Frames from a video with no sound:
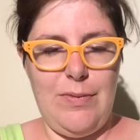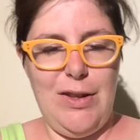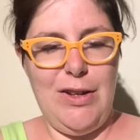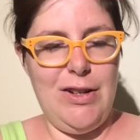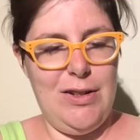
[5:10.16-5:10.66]

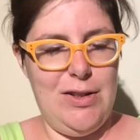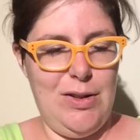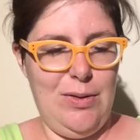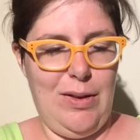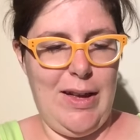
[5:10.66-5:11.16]
you could
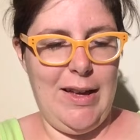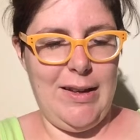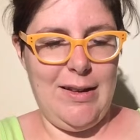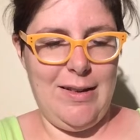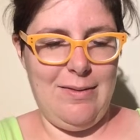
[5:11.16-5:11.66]
do,
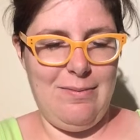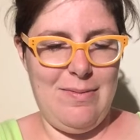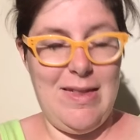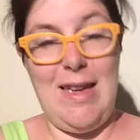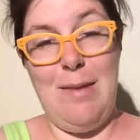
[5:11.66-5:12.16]
like,
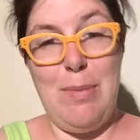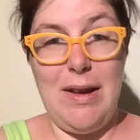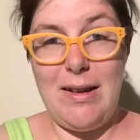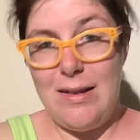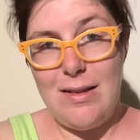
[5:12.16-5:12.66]
they
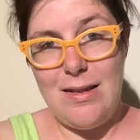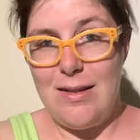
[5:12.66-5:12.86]
pick